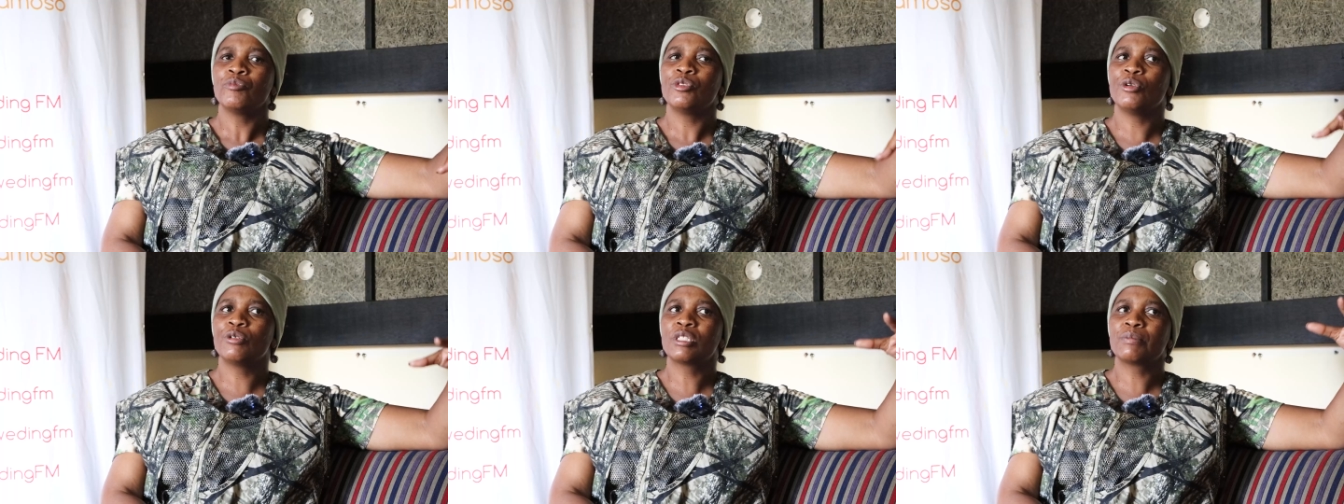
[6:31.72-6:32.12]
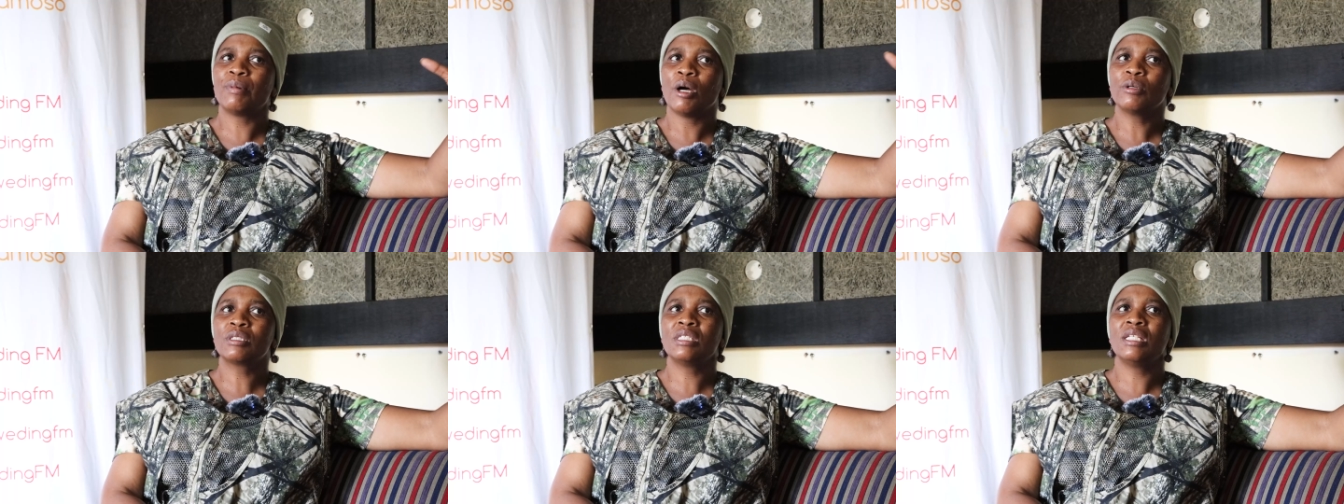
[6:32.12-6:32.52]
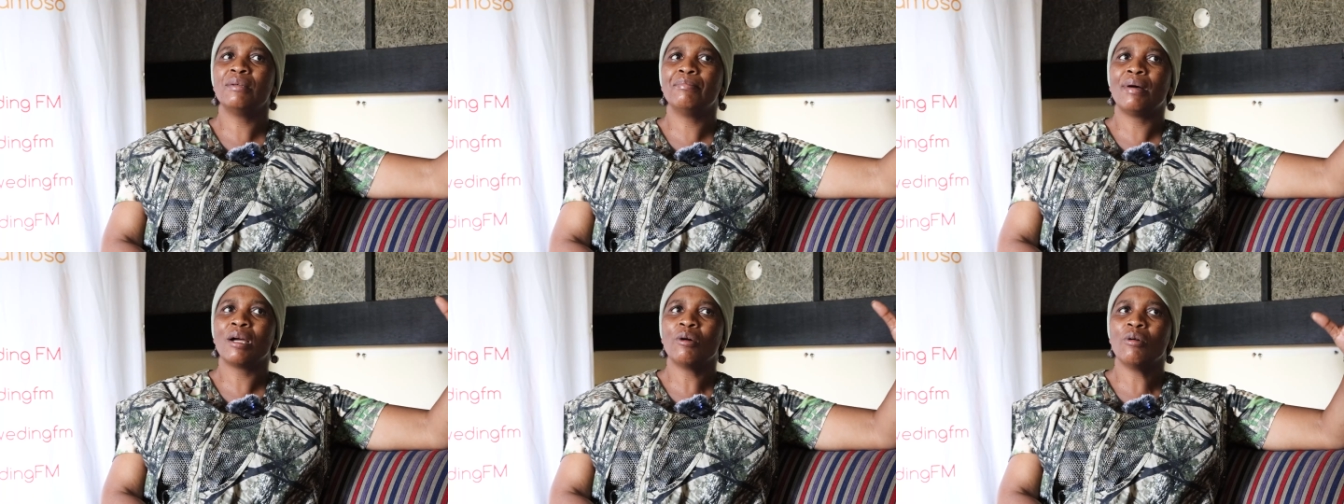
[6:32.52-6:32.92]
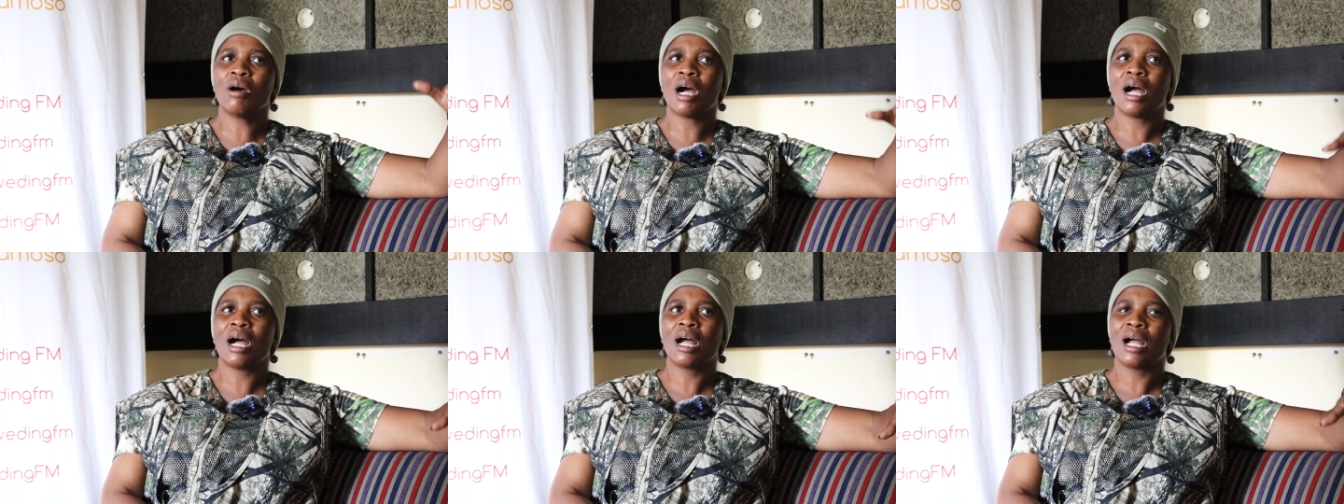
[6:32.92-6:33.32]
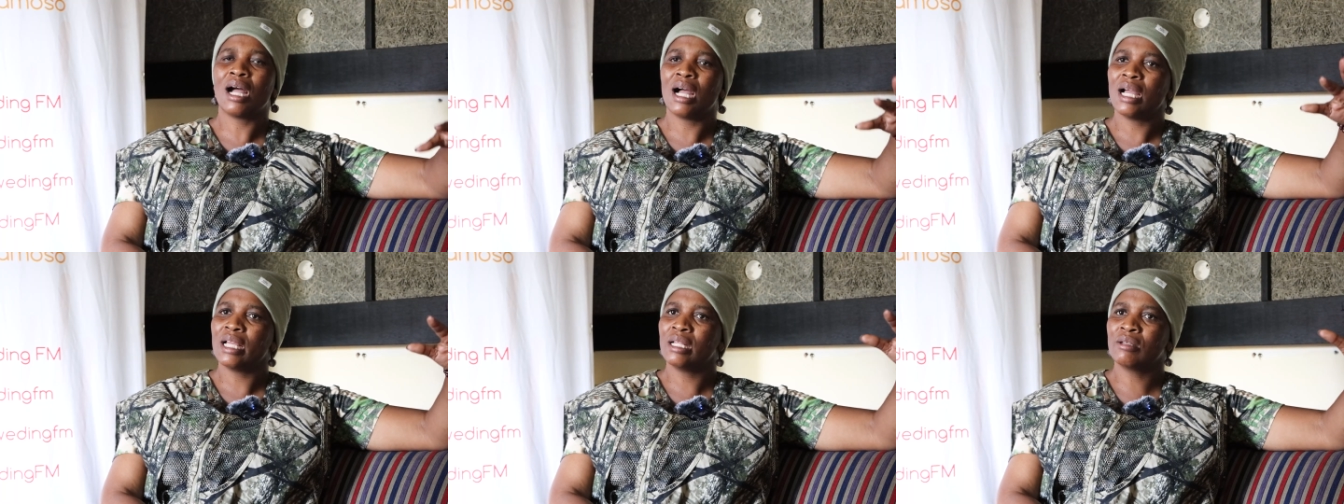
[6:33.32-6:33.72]
Those
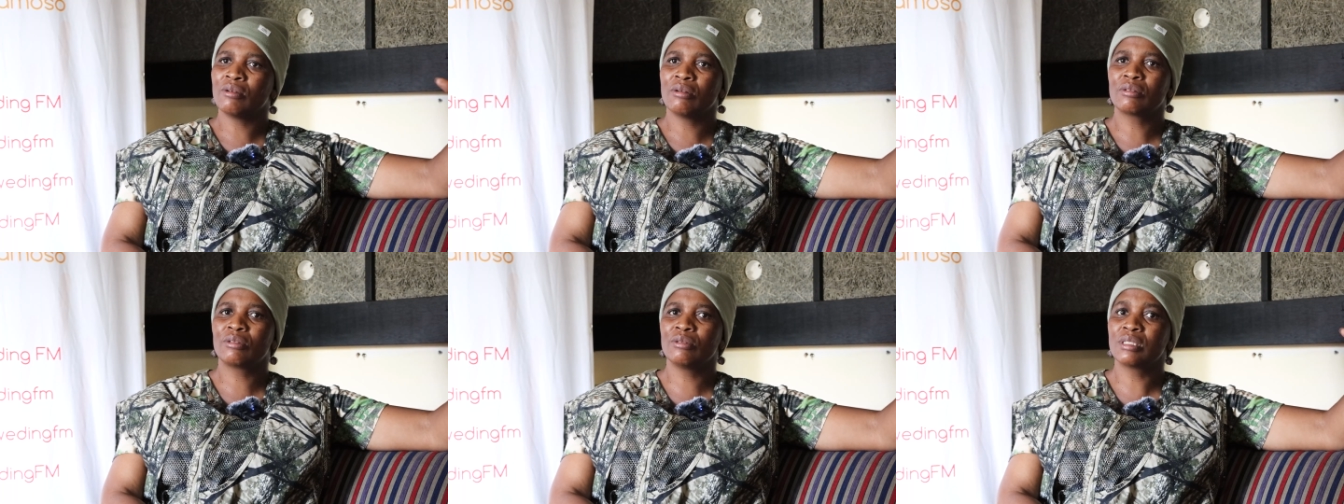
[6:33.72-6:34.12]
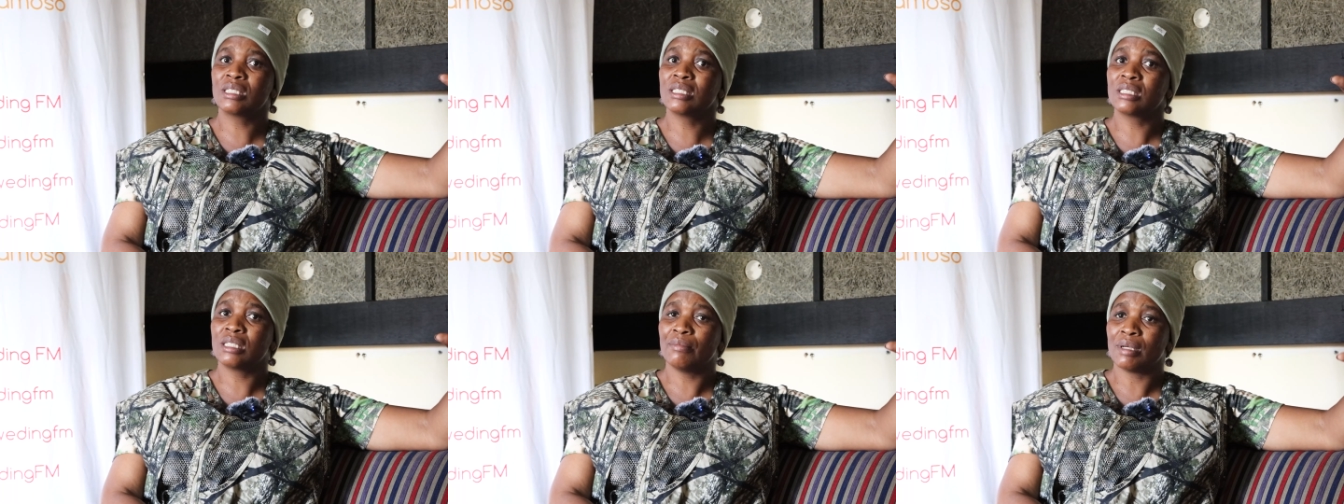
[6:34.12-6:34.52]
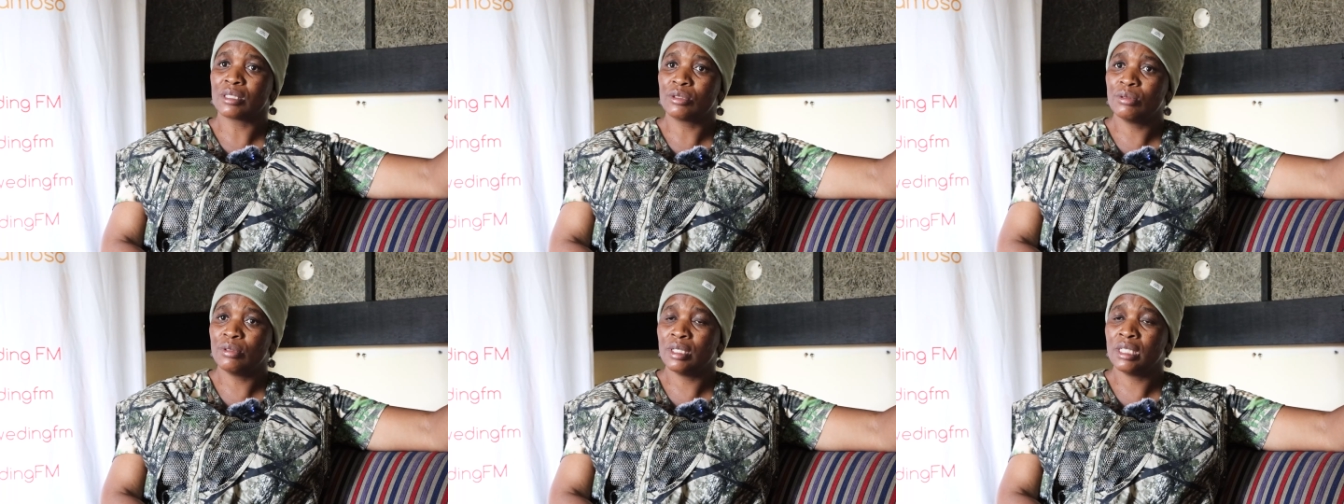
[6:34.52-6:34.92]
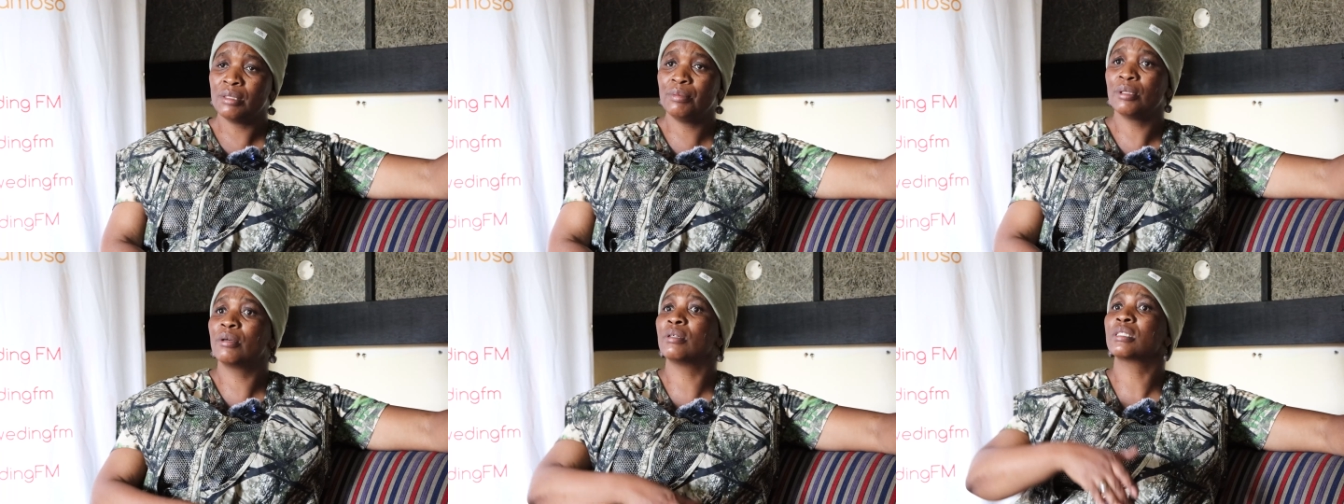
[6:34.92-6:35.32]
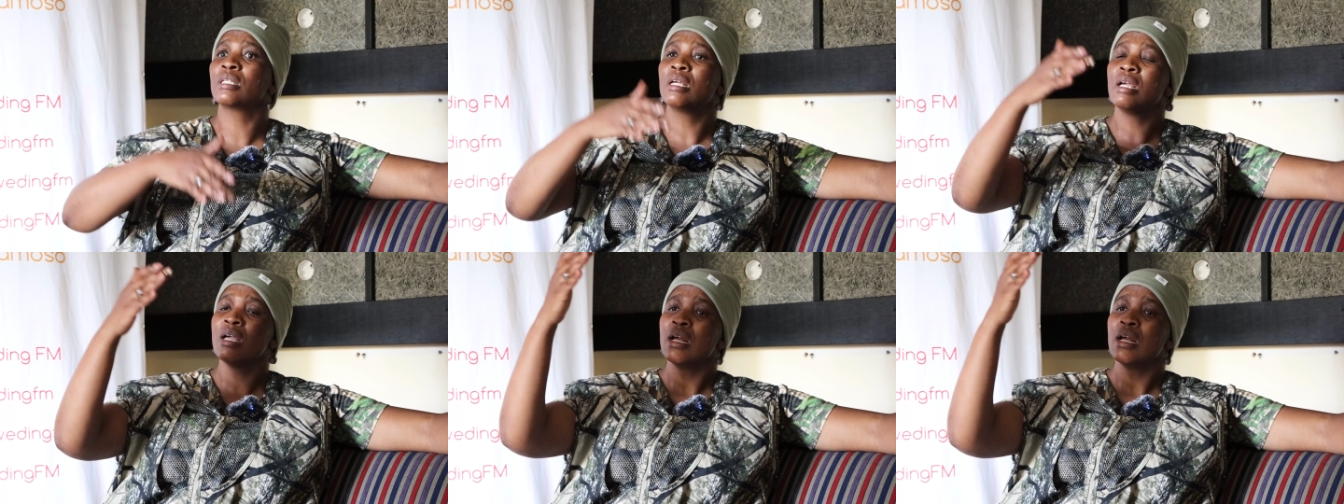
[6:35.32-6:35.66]
and all those things, they must do it, because